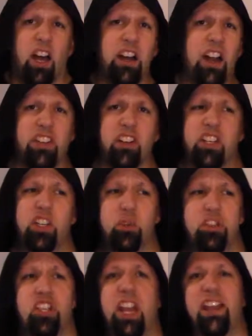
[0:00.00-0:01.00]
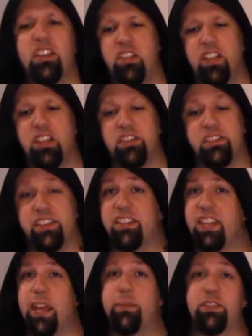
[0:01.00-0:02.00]
Another huge change is this
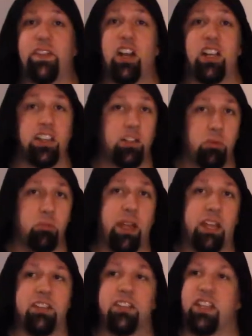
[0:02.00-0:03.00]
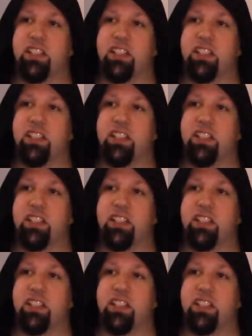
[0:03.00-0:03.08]
game is very loot-based.